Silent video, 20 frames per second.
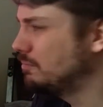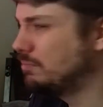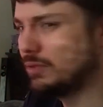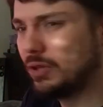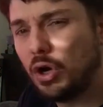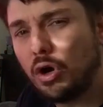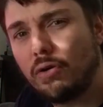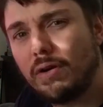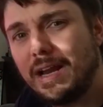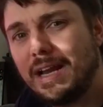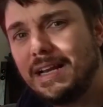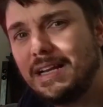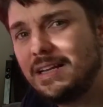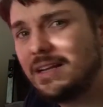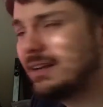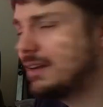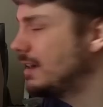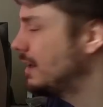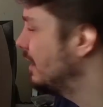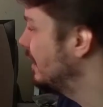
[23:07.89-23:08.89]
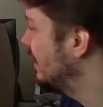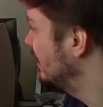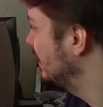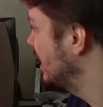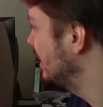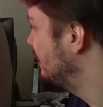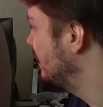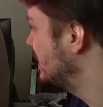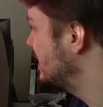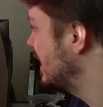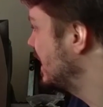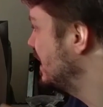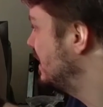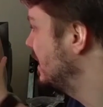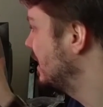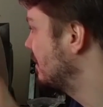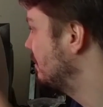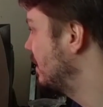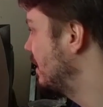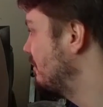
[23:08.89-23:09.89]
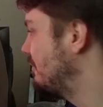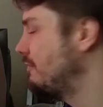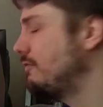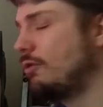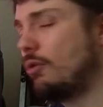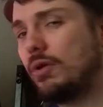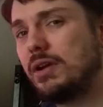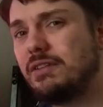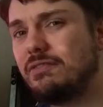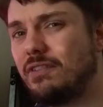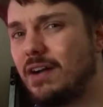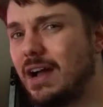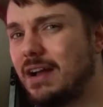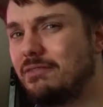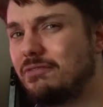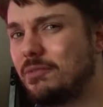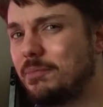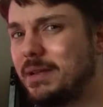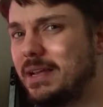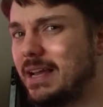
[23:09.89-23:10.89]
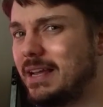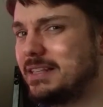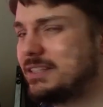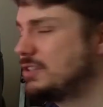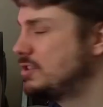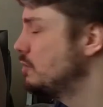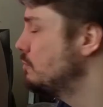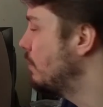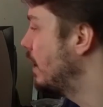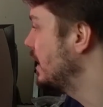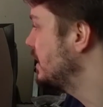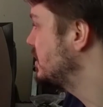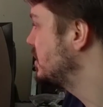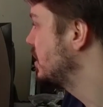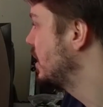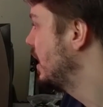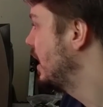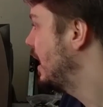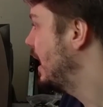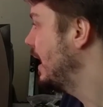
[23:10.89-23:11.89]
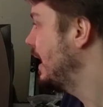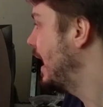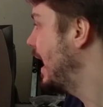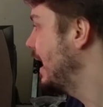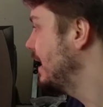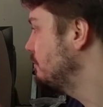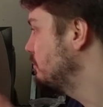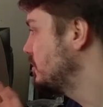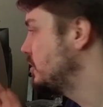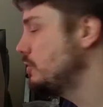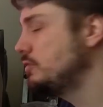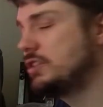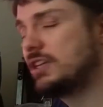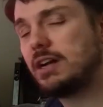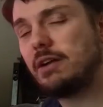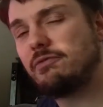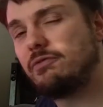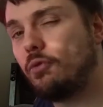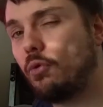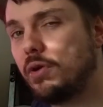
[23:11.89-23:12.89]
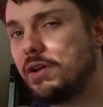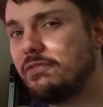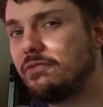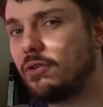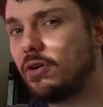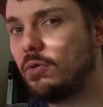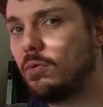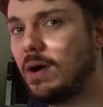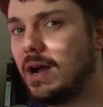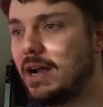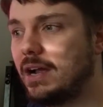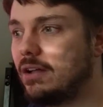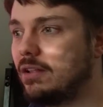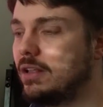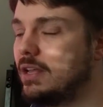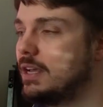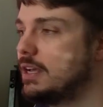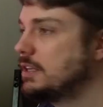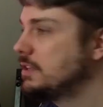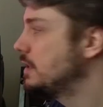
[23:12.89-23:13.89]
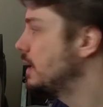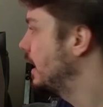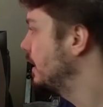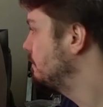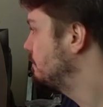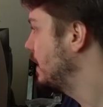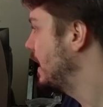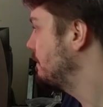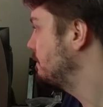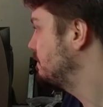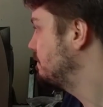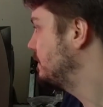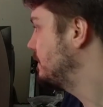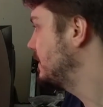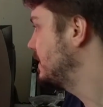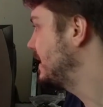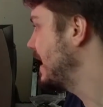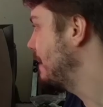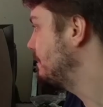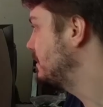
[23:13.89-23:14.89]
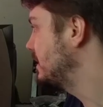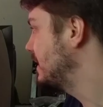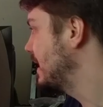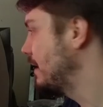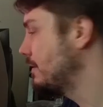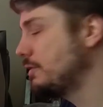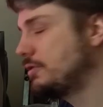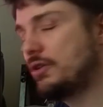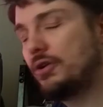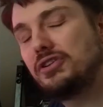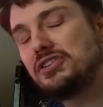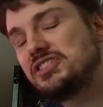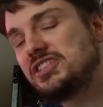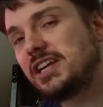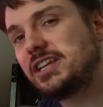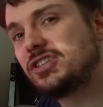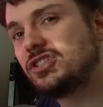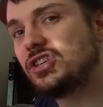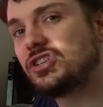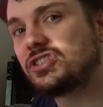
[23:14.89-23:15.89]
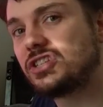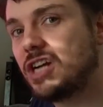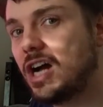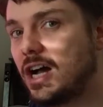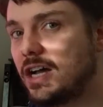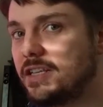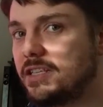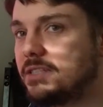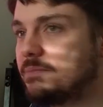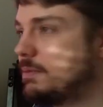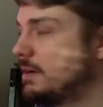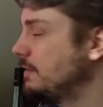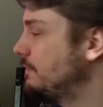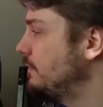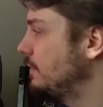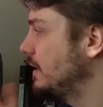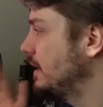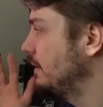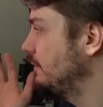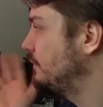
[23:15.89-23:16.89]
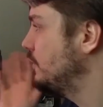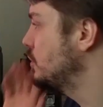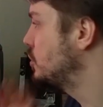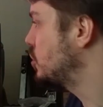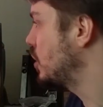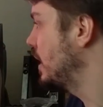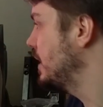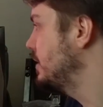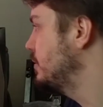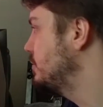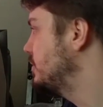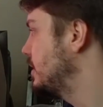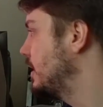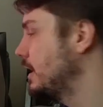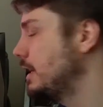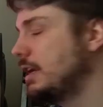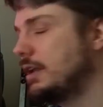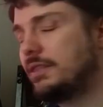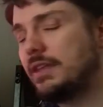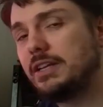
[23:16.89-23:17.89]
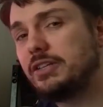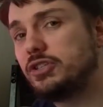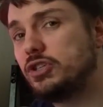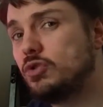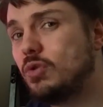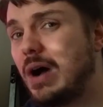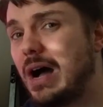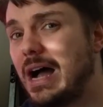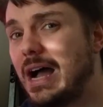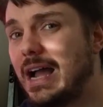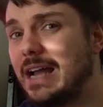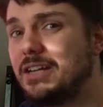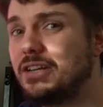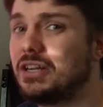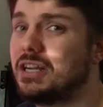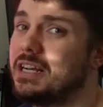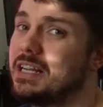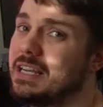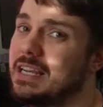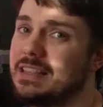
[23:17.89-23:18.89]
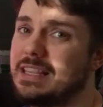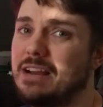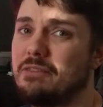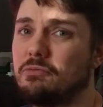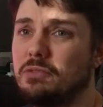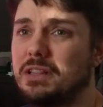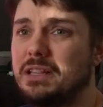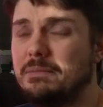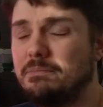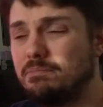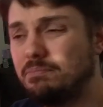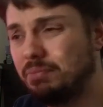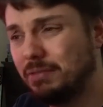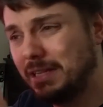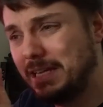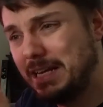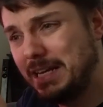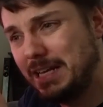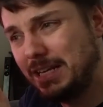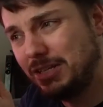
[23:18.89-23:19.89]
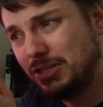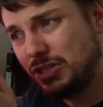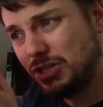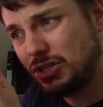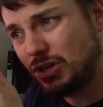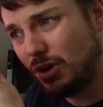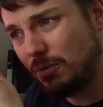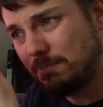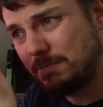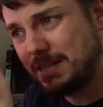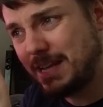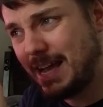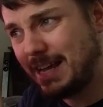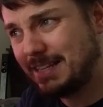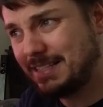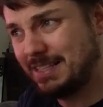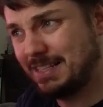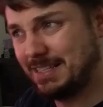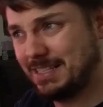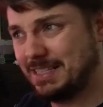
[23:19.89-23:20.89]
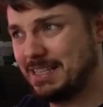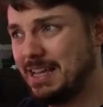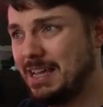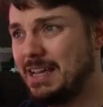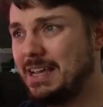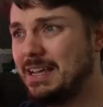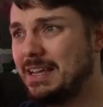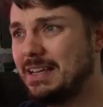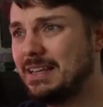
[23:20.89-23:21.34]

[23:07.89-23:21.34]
blurring. If it's anything above 45 for me, it's too much. I was using it on 40 for a while, then I adapted it down to 36 just cuz, but if you try to use it on anything too high, you're going to get that really bleeding sharp text that's